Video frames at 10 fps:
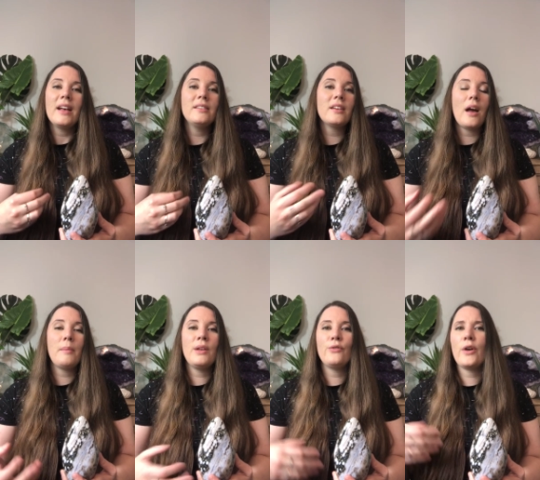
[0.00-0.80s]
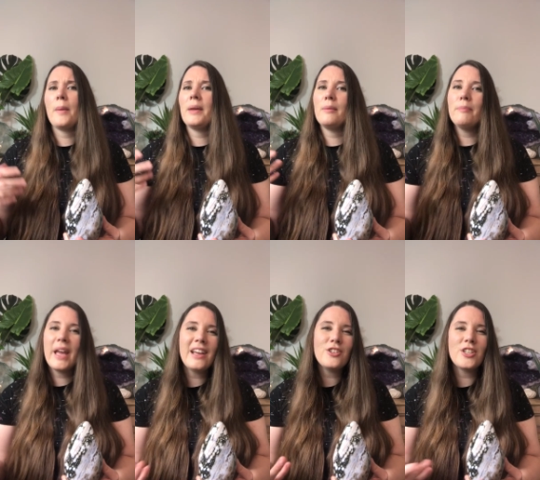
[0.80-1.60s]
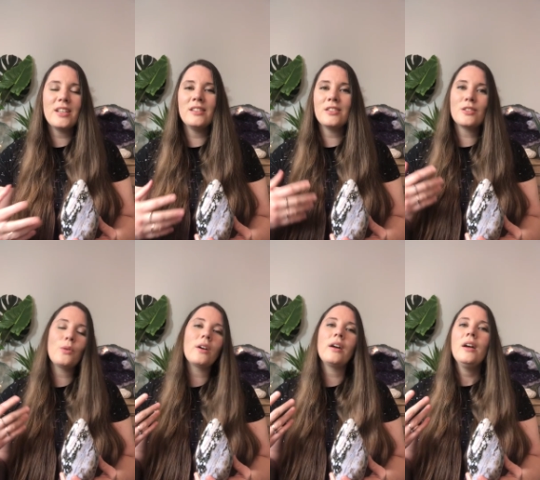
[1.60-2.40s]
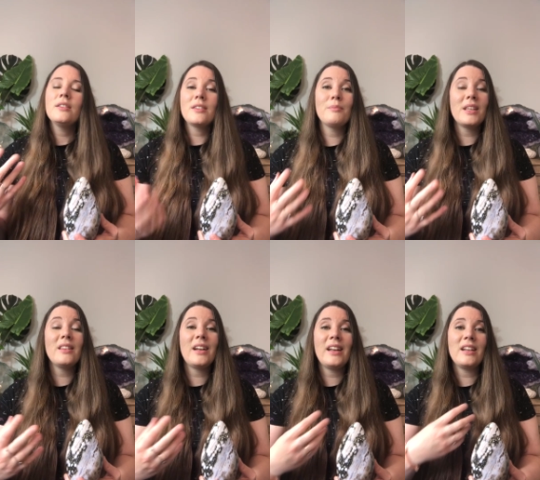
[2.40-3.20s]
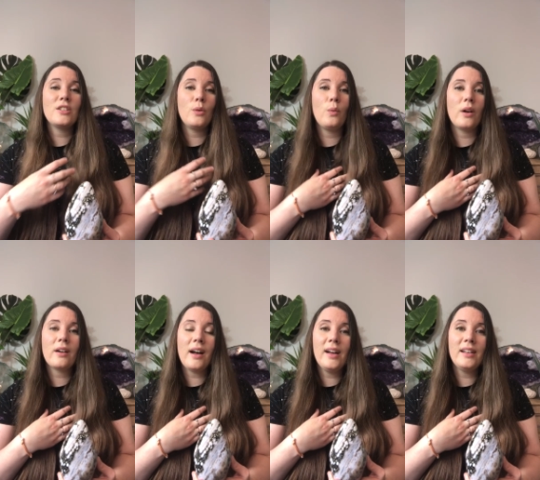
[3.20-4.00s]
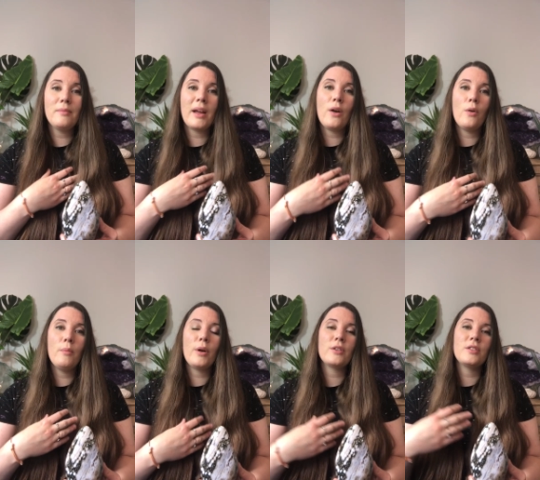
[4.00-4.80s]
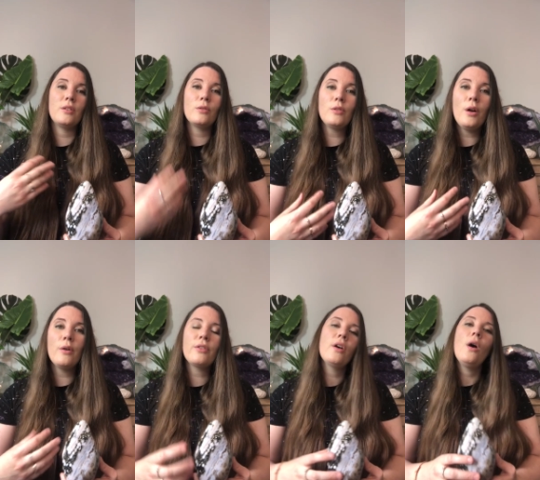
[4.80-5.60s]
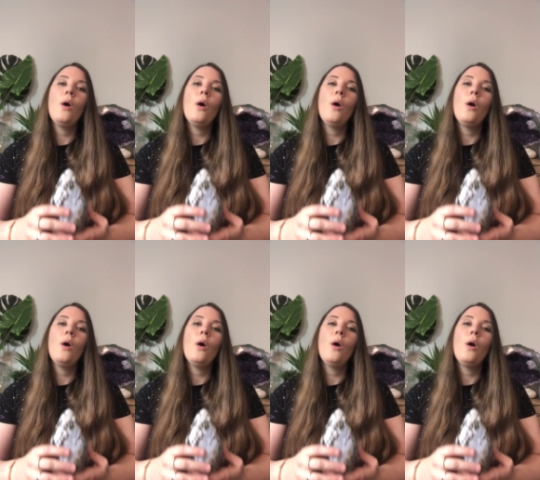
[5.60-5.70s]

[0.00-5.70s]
Is it coming from impatience or something that I need to work on in my own personal growth?